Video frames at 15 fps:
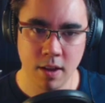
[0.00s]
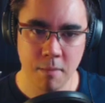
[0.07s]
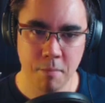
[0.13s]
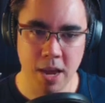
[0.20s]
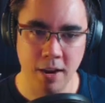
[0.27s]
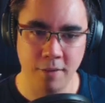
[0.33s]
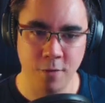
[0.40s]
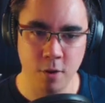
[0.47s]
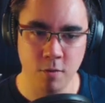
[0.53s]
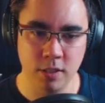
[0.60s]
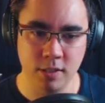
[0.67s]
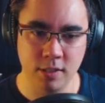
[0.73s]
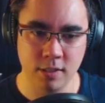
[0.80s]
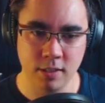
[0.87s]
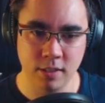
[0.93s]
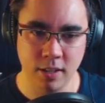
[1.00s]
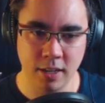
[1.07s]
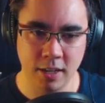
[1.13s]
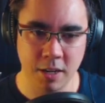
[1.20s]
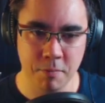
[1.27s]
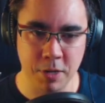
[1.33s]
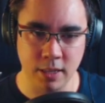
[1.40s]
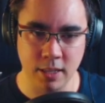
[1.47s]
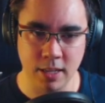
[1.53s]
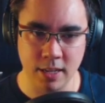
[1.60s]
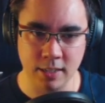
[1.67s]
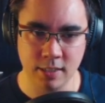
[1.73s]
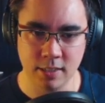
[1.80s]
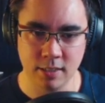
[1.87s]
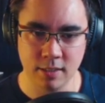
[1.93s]
Man, if it could be
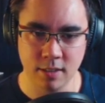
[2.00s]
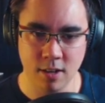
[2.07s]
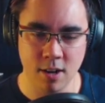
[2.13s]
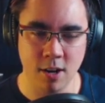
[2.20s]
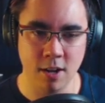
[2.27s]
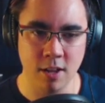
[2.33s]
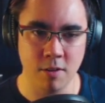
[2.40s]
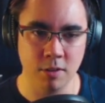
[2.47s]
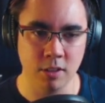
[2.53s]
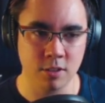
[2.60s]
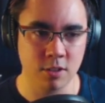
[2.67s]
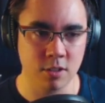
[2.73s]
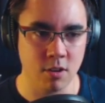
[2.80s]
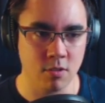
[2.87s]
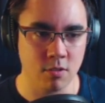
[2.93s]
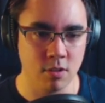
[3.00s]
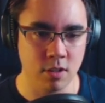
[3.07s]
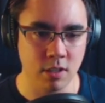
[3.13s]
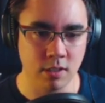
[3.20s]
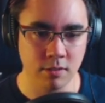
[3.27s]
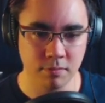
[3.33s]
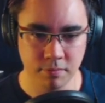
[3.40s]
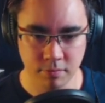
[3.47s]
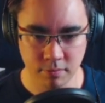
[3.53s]
this. Oh, that would look so cool.